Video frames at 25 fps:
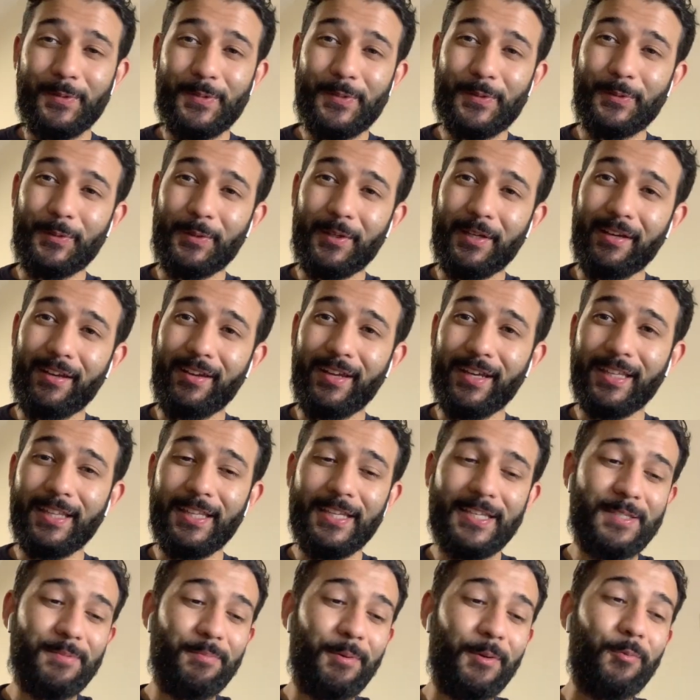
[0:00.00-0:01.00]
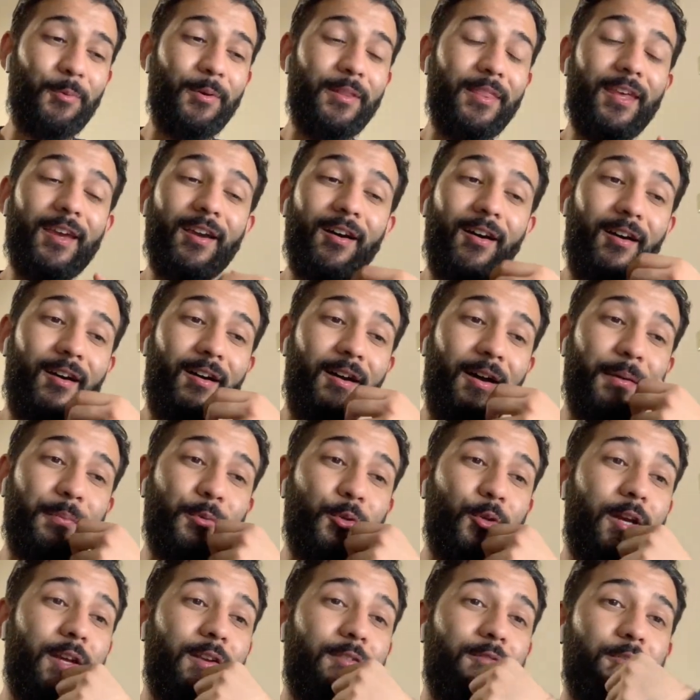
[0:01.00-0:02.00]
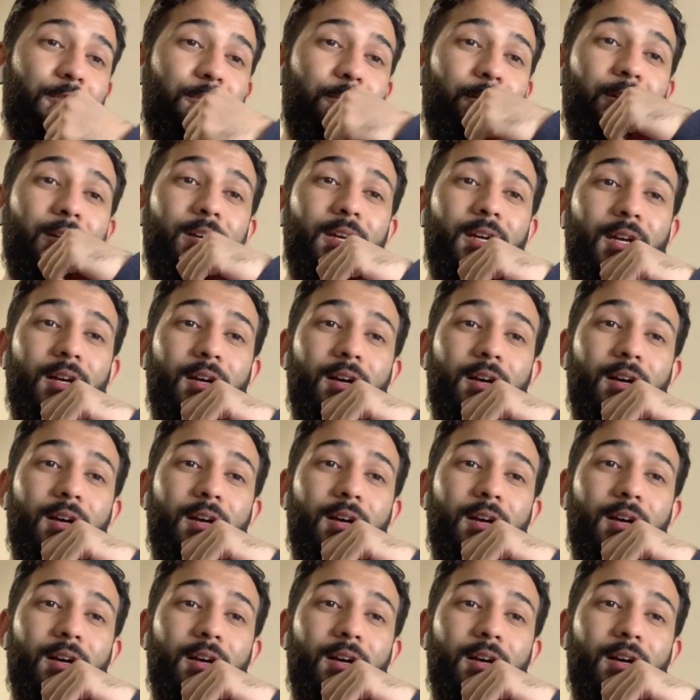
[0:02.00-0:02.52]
School are like this, but when they are, I'm grateful.